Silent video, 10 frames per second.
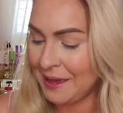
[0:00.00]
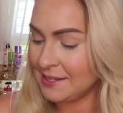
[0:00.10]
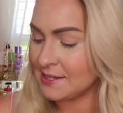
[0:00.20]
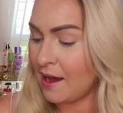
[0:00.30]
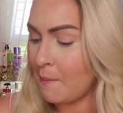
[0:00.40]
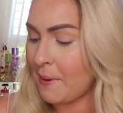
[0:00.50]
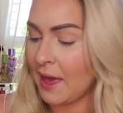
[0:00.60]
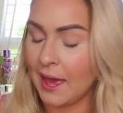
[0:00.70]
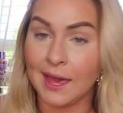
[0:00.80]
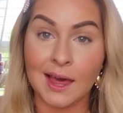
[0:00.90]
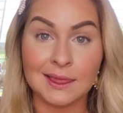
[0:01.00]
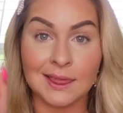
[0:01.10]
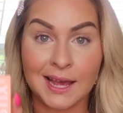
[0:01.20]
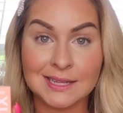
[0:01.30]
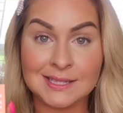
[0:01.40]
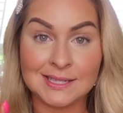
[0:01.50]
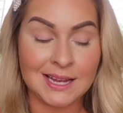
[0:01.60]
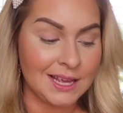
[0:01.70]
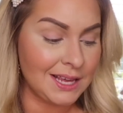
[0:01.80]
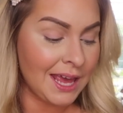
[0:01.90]
picked up a light
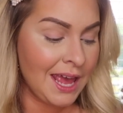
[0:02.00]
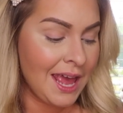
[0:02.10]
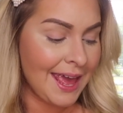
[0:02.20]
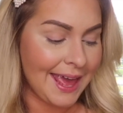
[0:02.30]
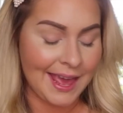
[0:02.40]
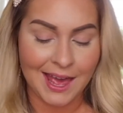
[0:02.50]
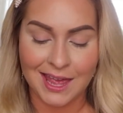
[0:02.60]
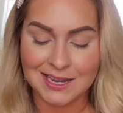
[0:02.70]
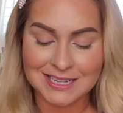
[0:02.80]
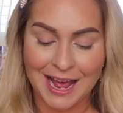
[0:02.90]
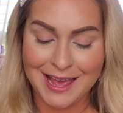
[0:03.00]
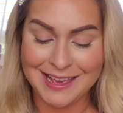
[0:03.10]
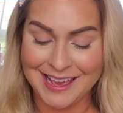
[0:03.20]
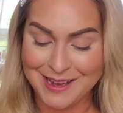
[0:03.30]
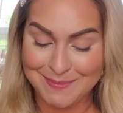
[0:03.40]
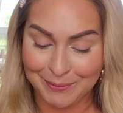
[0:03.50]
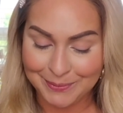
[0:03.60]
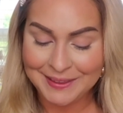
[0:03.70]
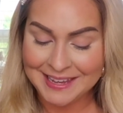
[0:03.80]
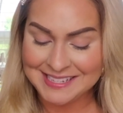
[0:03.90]
stick, and I
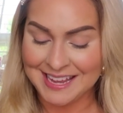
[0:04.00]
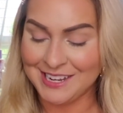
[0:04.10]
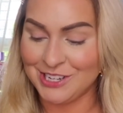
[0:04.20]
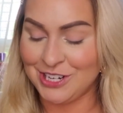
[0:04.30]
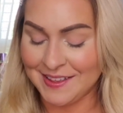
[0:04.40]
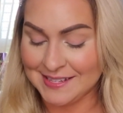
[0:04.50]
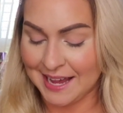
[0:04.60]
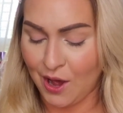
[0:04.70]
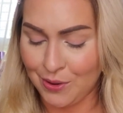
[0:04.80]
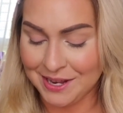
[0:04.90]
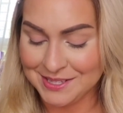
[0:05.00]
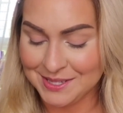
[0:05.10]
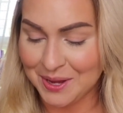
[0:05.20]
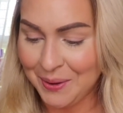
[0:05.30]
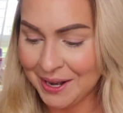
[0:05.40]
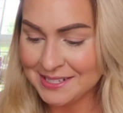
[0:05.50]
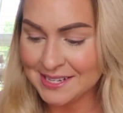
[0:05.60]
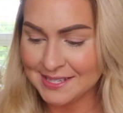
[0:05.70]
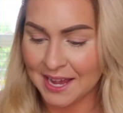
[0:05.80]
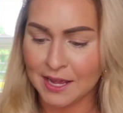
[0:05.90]
am really excited to try this out. It's so hard
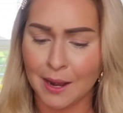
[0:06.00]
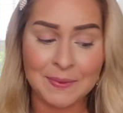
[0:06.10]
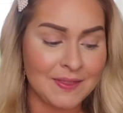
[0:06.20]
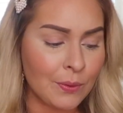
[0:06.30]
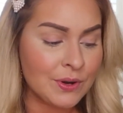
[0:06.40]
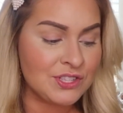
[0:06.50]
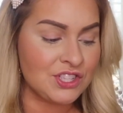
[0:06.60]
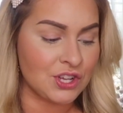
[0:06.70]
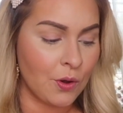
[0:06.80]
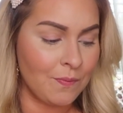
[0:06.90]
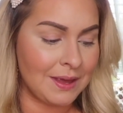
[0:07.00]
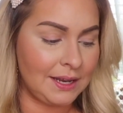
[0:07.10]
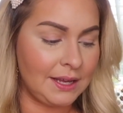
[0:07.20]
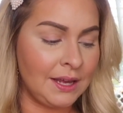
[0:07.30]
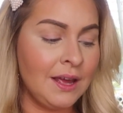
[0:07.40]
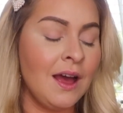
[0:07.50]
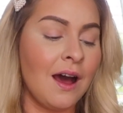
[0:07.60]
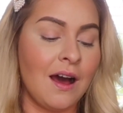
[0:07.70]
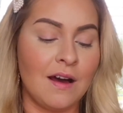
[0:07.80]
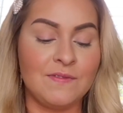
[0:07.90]
to decide. I mean, there were so many
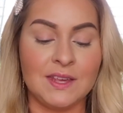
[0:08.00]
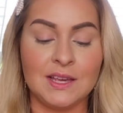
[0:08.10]
of